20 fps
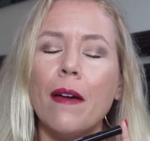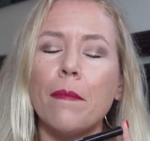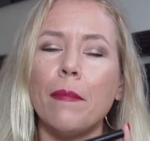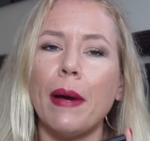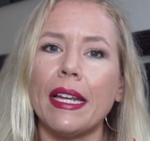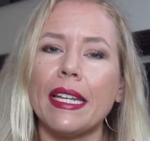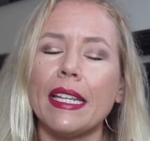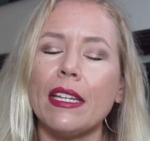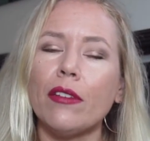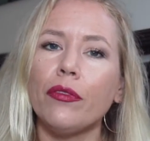
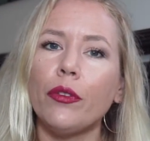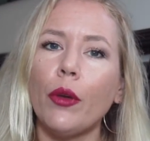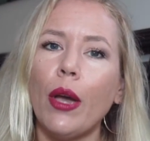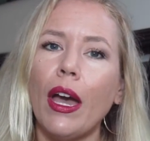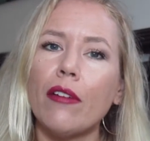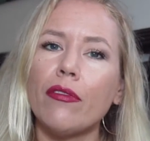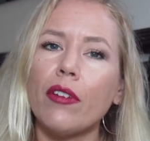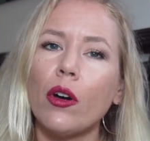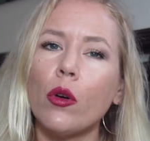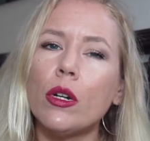But if you
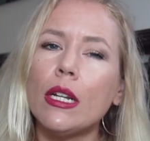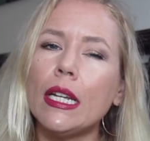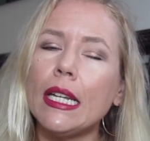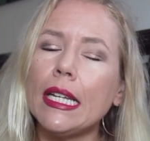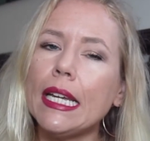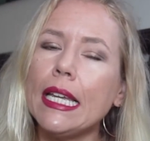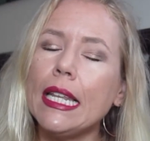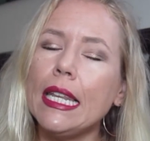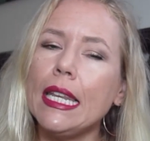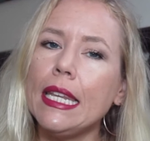have
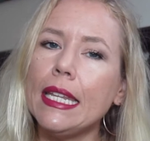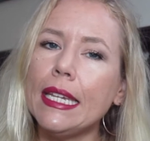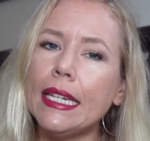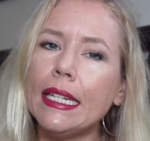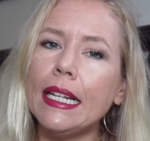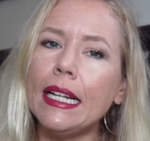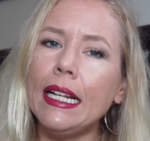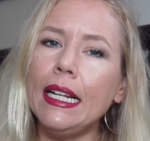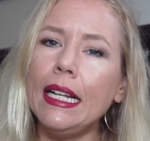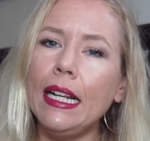only a
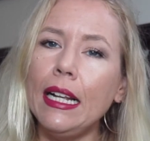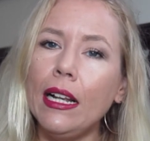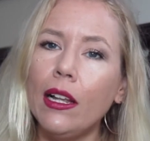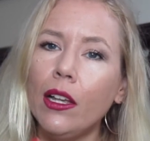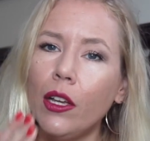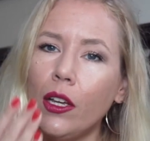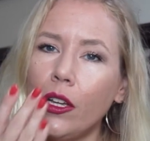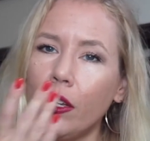little